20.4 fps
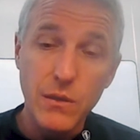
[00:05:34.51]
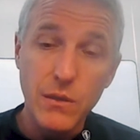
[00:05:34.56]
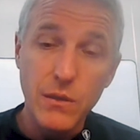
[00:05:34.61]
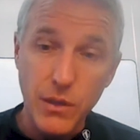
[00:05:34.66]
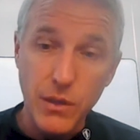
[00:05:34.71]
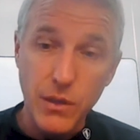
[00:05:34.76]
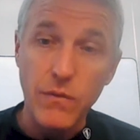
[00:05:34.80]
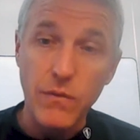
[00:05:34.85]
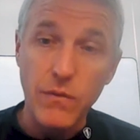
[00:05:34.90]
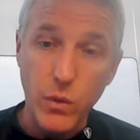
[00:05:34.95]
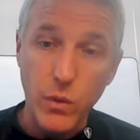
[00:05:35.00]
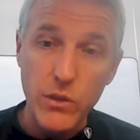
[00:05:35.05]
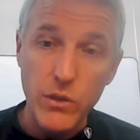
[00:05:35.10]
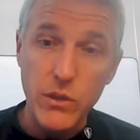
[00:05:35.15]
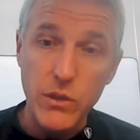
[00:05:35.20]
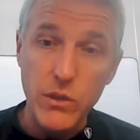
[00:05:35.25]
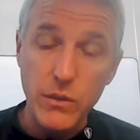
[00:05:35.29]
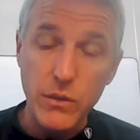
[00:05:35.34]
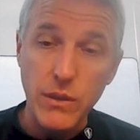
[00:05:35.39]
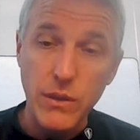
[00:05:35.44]
the tough
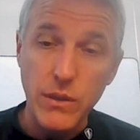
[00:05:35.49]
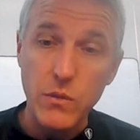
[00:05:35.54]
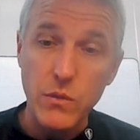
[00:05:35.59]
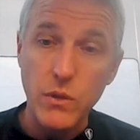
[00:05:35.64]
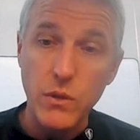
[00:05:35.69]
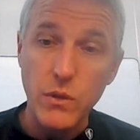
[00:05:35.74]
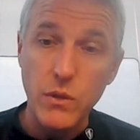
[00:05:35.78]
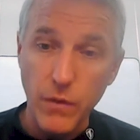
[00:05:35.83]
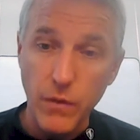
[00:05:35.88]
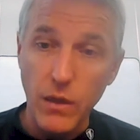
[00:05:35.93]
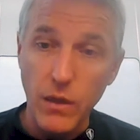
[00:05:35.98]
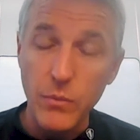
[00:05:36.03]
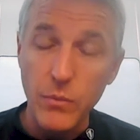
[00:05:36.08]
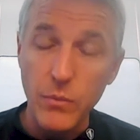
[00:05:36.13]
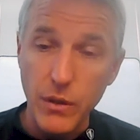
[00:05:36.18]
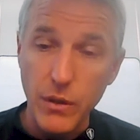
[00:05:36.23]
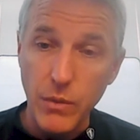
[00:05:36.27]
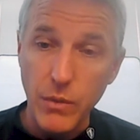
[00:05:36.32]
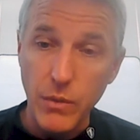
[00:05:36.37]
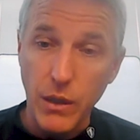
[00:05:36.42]
questions as we're
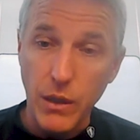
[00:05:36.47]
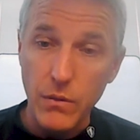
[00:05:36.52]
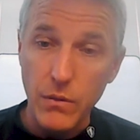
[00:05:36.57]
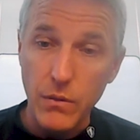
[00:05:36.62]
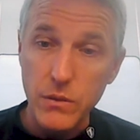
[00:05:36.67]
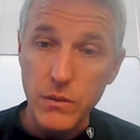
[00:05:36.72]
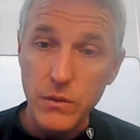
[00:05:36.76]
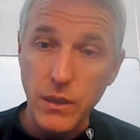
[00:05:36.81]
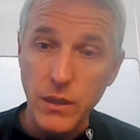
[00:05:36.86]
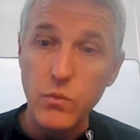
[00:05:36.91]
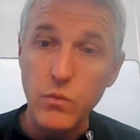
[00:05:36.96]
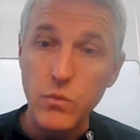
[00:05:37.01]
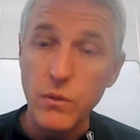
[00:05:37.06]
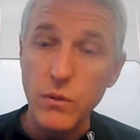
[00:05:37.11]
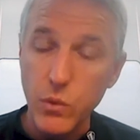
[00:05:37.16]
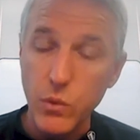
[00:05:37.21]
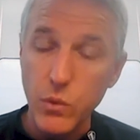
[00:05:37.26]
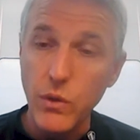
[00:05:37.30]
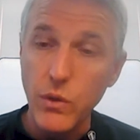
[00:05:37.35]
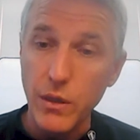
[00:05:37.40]
developing the models and as we're
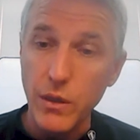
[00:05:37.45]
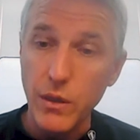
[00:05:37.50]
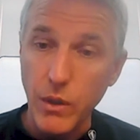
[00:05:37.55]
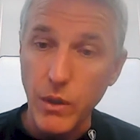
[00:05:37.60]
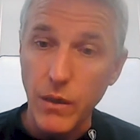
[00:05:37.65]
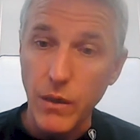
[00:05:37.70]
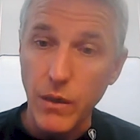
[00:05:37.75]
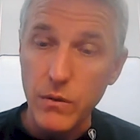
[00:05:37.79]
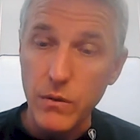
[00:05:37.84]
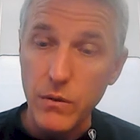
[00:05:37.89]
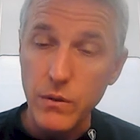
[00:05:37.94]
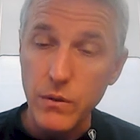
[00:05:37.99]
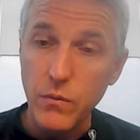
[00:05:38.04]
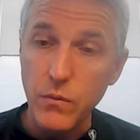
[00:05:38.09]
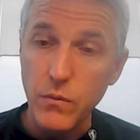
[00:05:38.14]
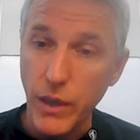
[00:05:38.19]
deploying the models,